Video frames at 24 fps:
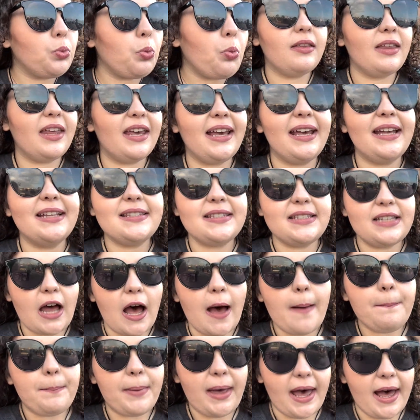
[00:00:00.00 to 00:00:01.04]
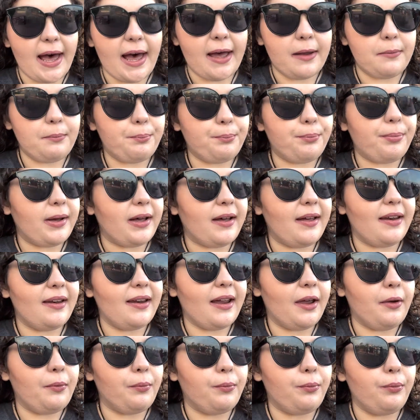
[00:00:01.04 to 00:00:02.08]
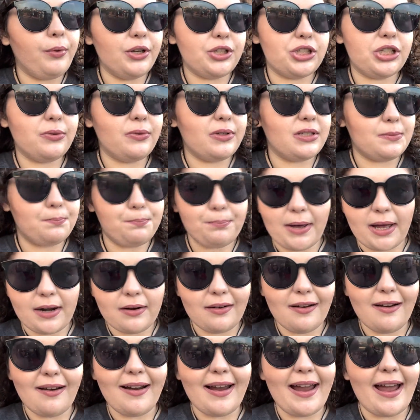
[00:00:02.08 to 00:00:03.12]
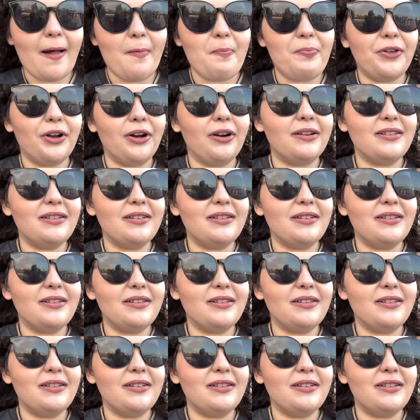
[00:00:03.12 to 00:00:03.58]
Like, it's not bad, but I wish it was better, and there are